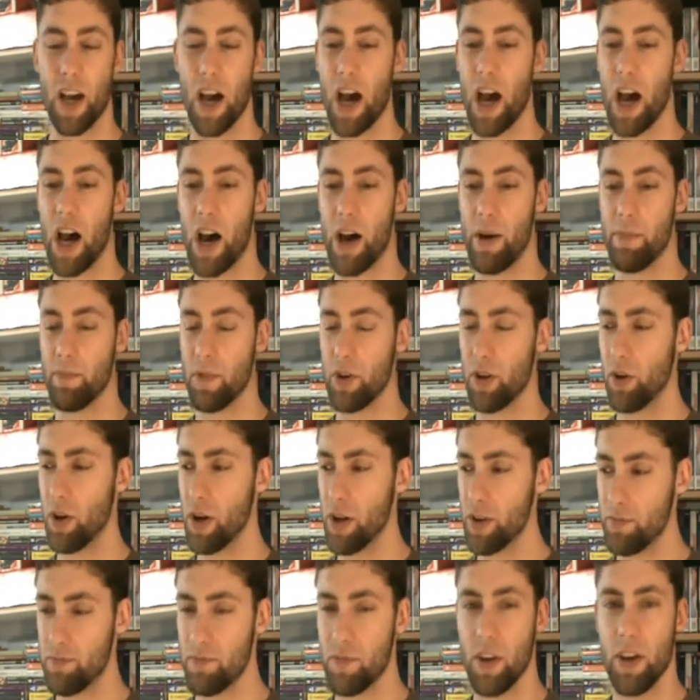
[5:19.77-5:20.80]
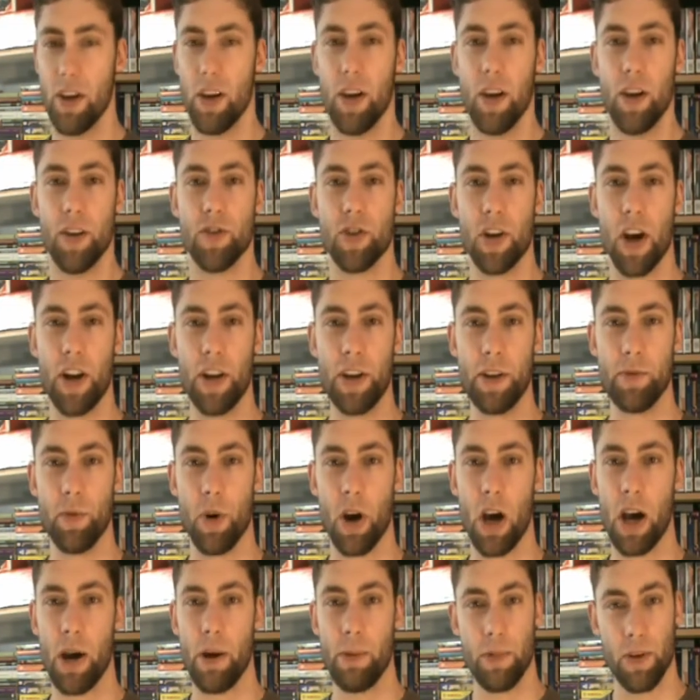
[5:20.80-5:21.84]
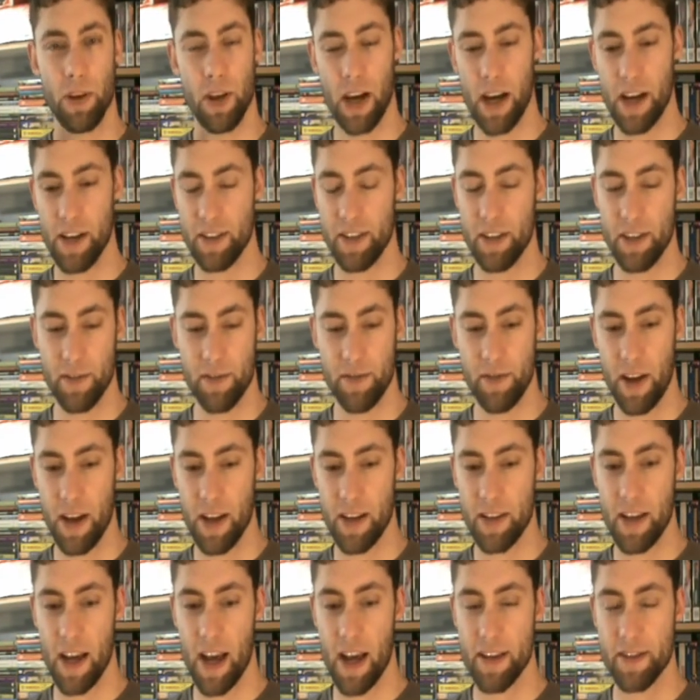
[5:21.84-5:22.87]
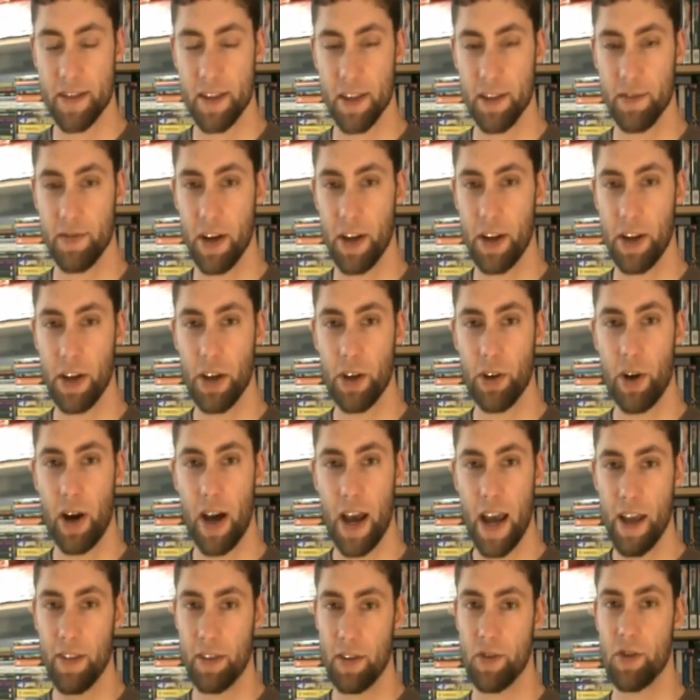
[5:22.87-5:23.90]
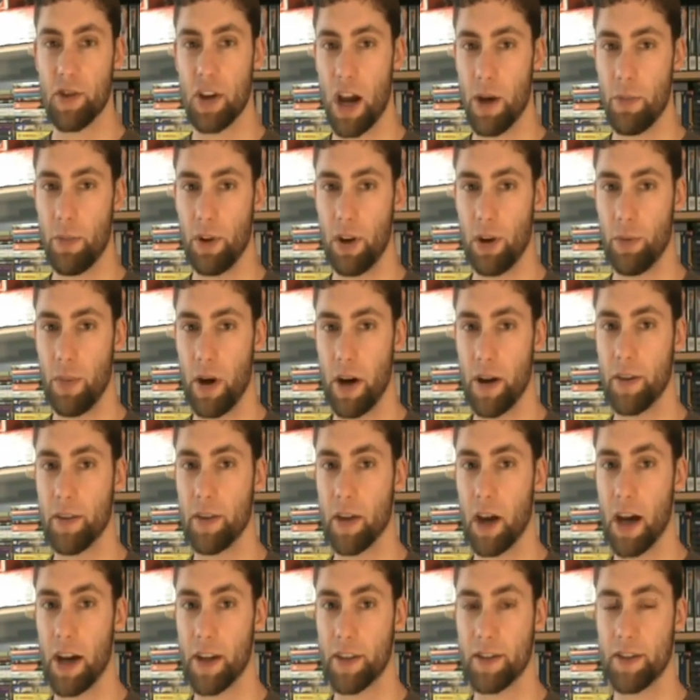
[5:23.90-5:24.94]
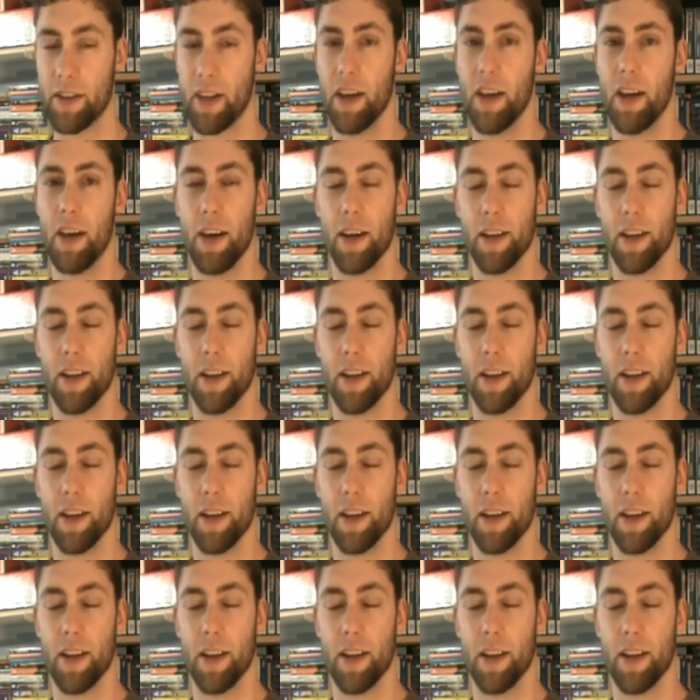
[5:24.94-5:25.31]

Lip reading: You know what, Johnny and Rob, you guys did a fantastic video. I had to chime in on my thoughts.